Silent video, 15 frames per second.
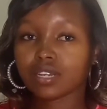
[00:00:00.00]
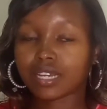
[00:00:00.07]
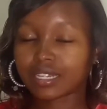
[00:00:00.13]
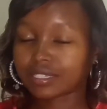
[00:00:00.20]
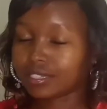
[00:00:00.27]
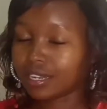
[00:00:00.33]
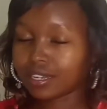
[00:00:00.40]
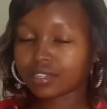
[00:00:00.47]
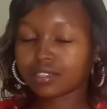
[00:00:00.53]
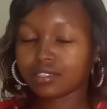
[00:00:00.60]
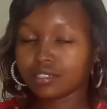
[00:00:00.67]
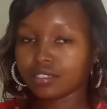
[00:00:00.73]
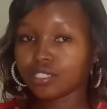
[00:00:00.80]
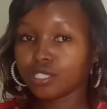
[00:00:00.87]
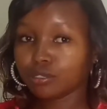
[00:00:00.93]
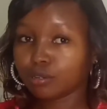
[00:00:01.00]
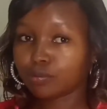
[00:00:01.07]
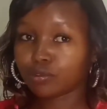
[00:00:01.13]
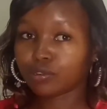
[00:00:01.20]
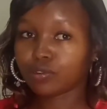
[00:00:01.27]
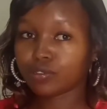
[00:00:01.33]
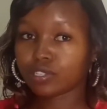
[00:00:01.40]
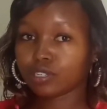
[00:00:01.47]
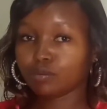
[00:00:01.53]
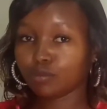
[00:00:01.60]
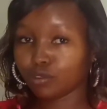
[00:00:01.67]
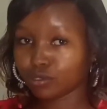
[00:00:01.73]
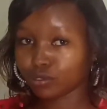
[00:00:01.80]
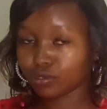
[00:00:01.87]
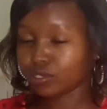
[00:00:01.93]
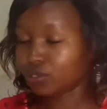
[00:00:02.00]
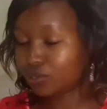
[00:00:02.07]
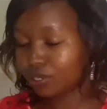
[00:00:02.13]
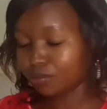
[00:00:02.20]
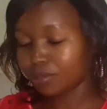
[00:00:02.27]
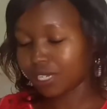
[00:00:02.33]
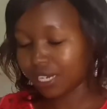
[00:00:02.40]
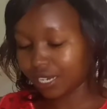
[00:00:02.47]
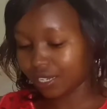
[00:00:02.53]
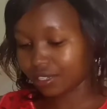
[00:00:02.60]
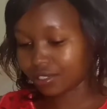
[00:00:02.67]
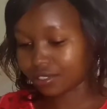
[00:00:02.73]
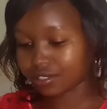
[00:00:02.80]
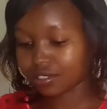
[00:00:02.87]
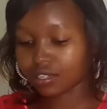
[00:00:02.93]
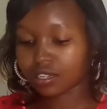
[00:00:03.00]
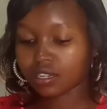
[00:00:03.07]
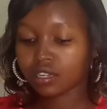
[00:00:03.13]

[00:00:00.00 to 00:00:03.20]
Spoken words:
exactly, you are producing more, so it will be less.